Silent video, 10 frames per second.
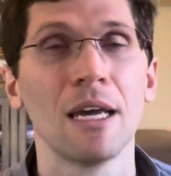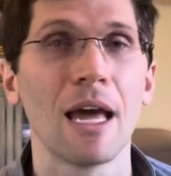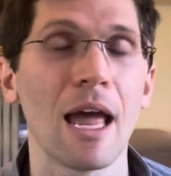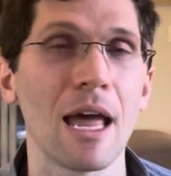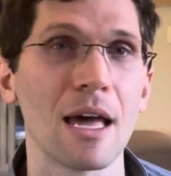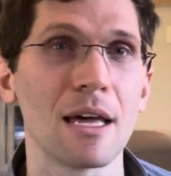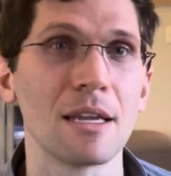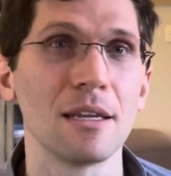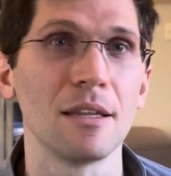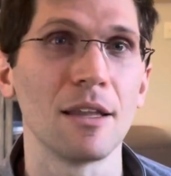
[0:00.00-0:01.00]

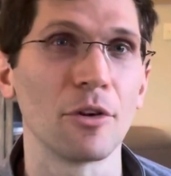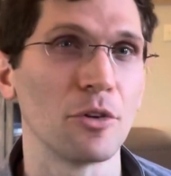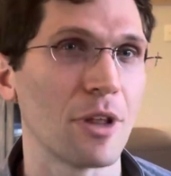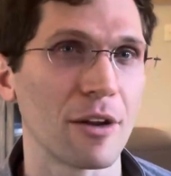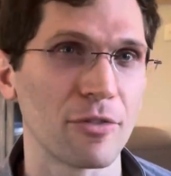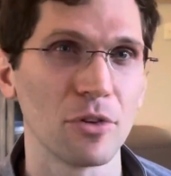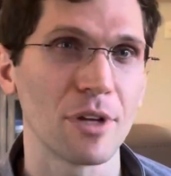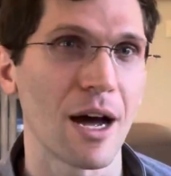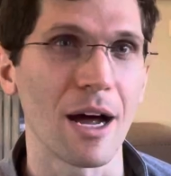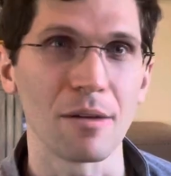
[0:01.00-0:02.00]
and they'll do that a few
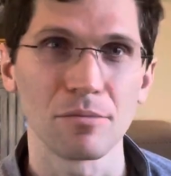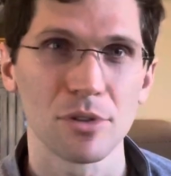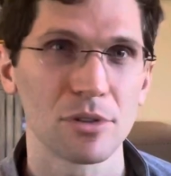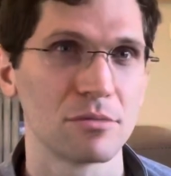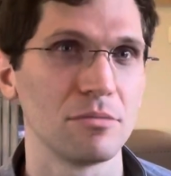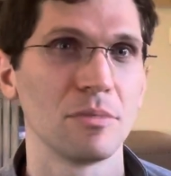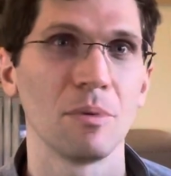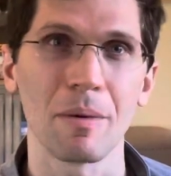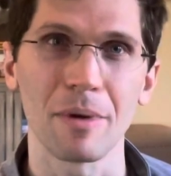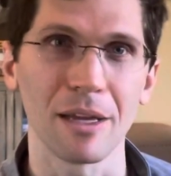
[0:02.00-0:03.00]
times,
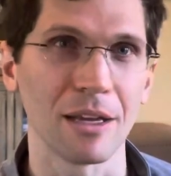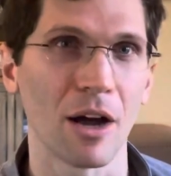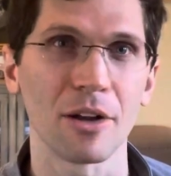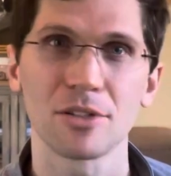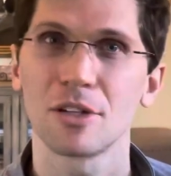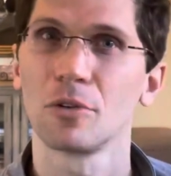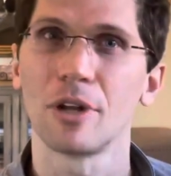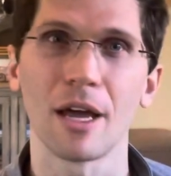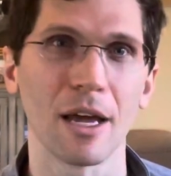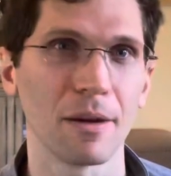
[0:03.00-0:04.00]
maybe on a single
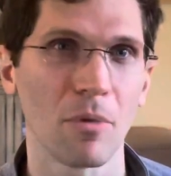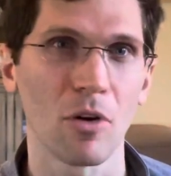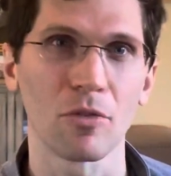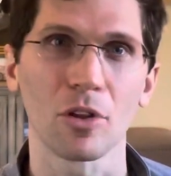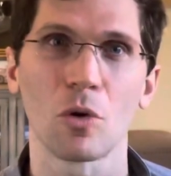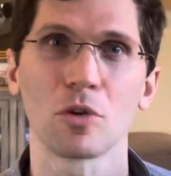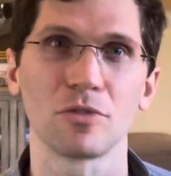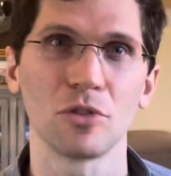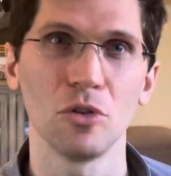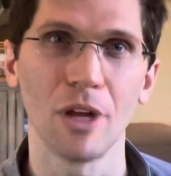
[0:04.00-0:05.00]
day over the course of
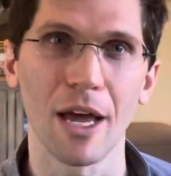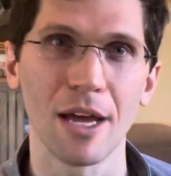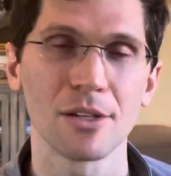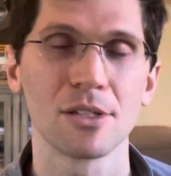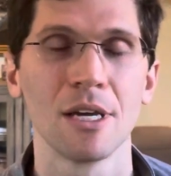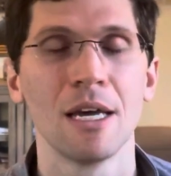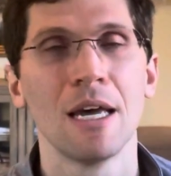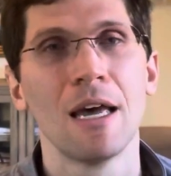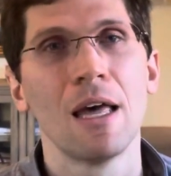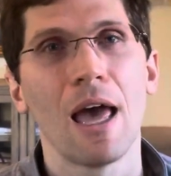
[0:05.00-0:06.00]
2 days.
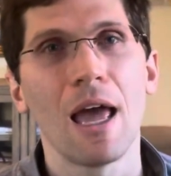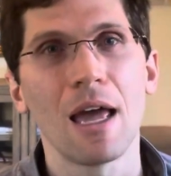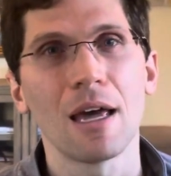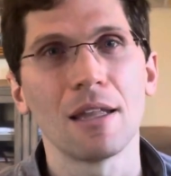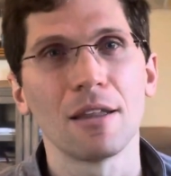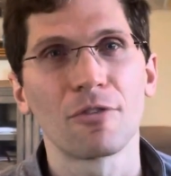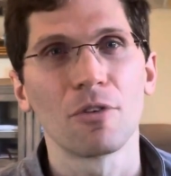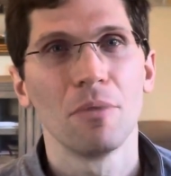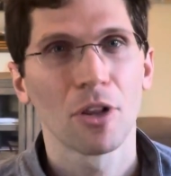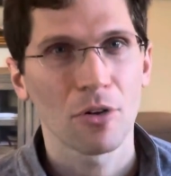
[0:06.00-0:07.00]
And they're
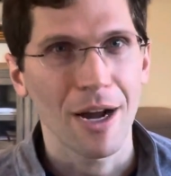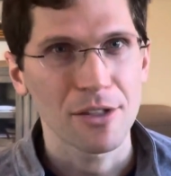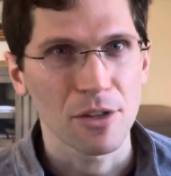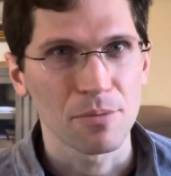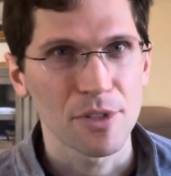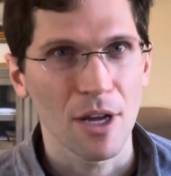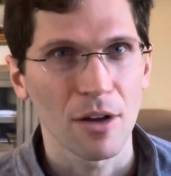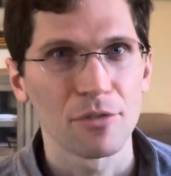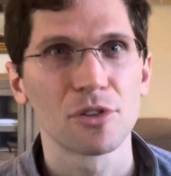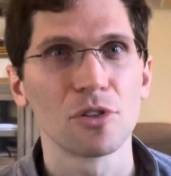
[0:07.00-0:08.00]
familiarizing
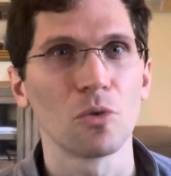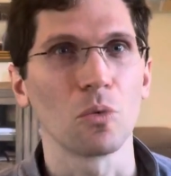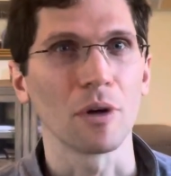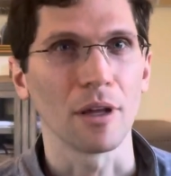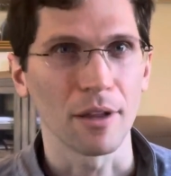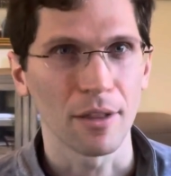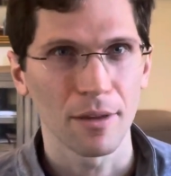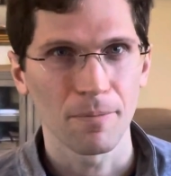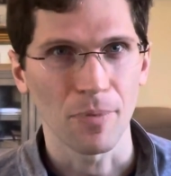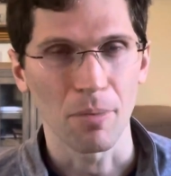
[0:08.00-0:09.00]
themselves
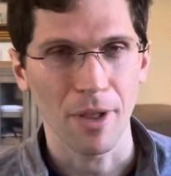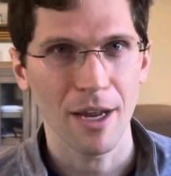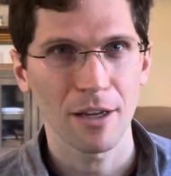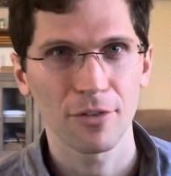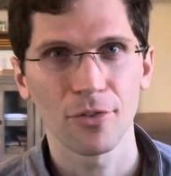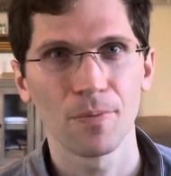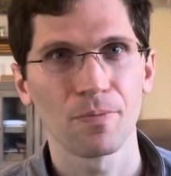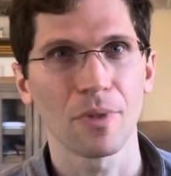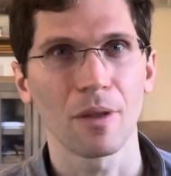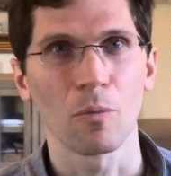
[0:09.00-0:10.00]
with the plaintiff,
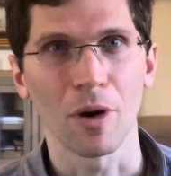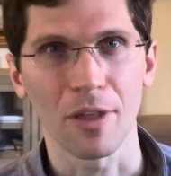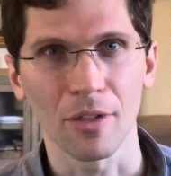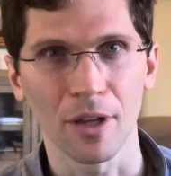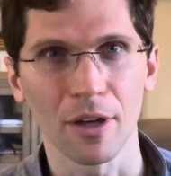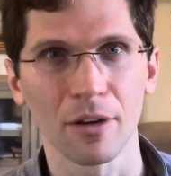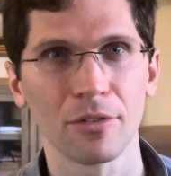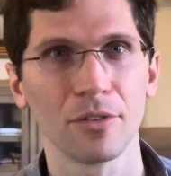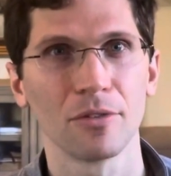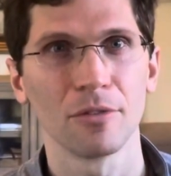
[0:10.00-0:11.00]
where they live,
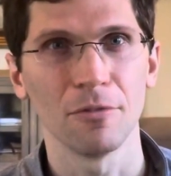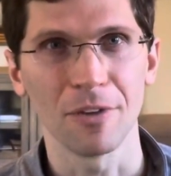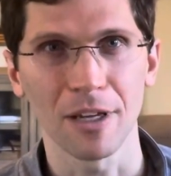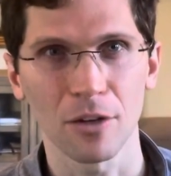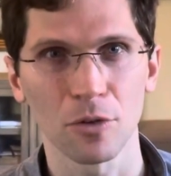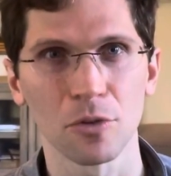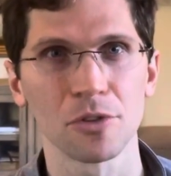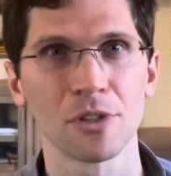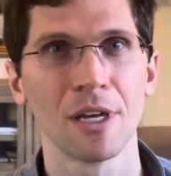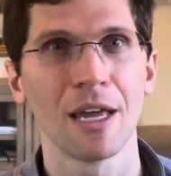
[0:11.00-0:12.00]

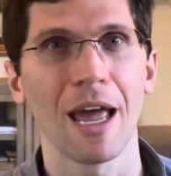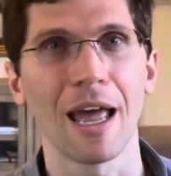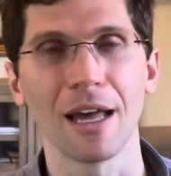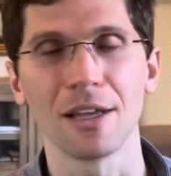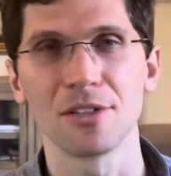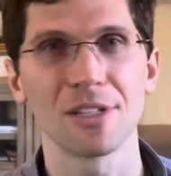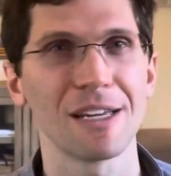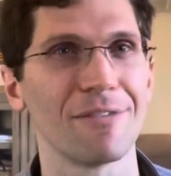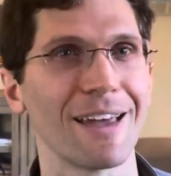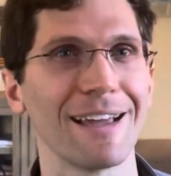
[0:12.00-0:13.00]
vehicles, and see
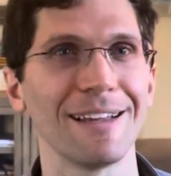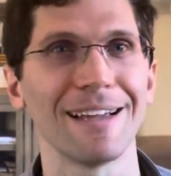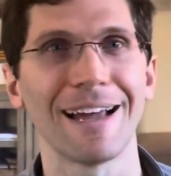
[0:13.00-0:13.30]
if they